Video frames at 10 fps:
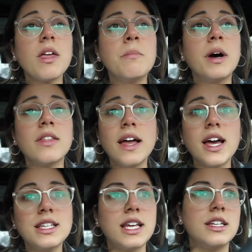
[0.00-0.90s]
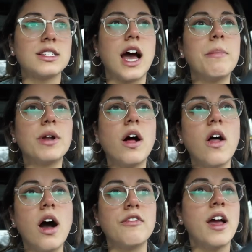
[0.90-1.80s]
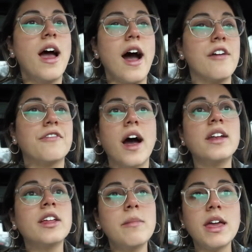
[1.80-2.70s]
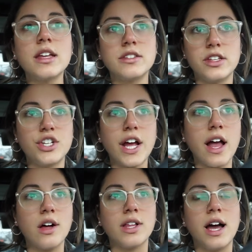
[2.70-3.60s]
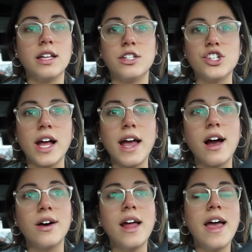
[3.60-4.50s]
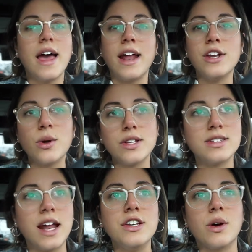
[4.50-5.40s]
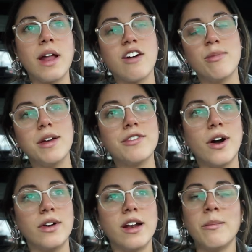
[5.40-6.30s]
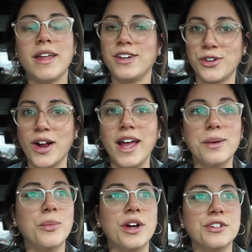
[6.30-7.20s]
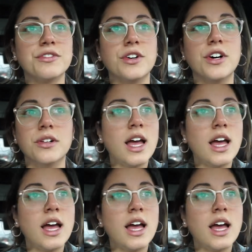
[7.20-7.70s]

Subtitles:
But like I said, to top it all off, I finally make it to the checkout line to check out, and I notice that I don't have my phone, and I'm like, great, wonderful.